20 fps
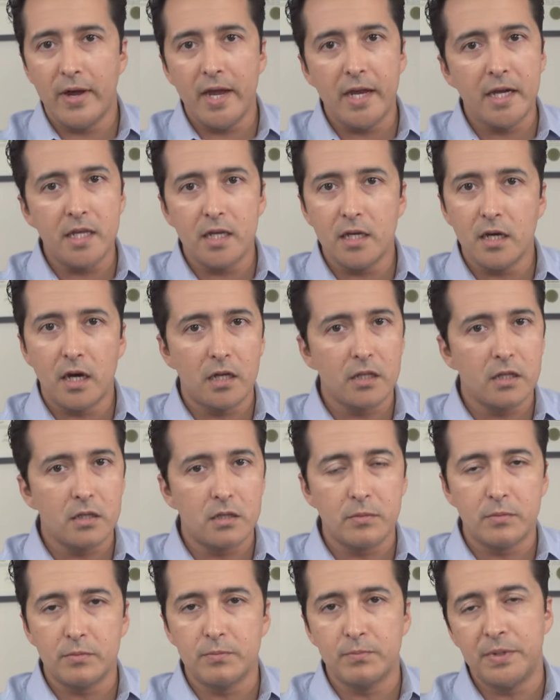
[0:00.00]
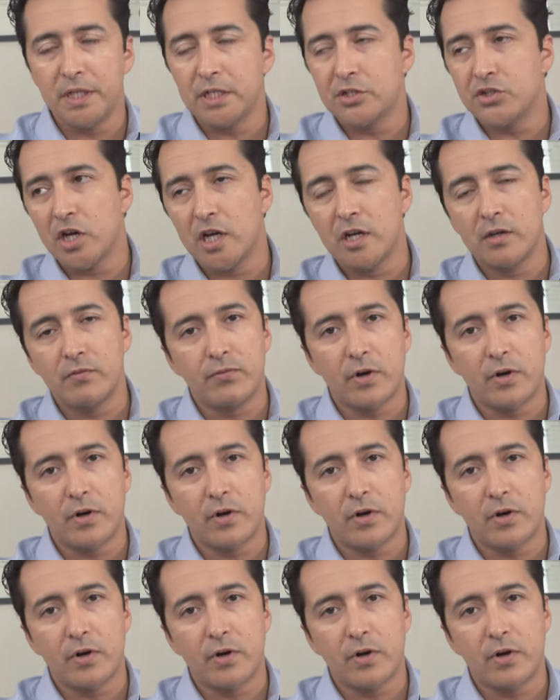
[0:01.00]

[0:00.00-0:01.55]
any other big chain